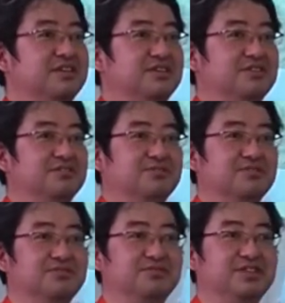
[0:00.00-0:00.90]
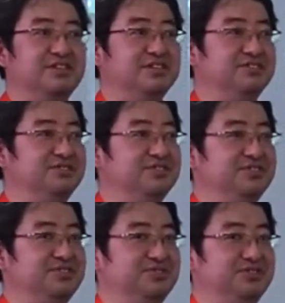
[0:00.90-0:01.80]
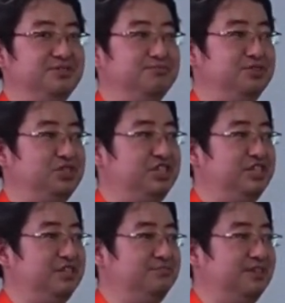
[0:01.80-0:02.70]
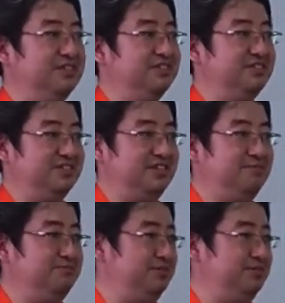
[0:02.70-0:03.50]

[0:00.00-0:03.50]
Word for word: We are no, do not much care about the company borders.